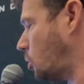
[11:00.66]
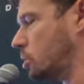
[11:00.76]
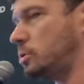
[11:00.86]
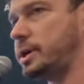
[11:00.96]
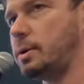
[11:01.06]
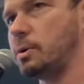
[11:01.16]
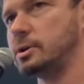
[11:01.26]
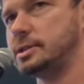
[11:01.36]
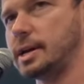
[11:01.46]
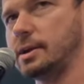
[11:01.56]
Oracle
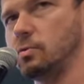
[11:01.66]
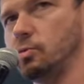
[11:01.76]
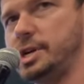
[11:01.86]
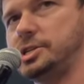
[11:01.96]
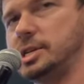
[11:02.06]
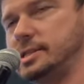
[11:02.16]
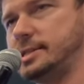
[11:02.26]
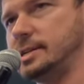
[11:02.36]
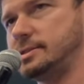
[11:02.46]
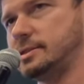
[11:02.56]
networks that can reach
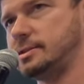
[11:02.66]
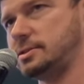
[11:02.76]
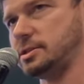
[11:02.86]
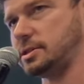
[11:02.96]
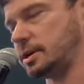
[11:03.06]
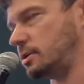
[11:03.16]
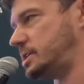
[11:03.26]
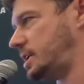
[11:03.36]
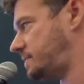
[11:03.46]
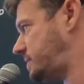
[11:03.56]
consensus, just like our
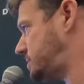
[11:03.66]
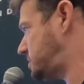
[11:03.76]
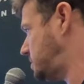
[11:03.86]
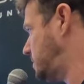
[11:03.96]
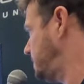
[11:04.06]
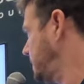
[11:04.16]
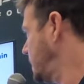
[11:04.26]
data feeds do.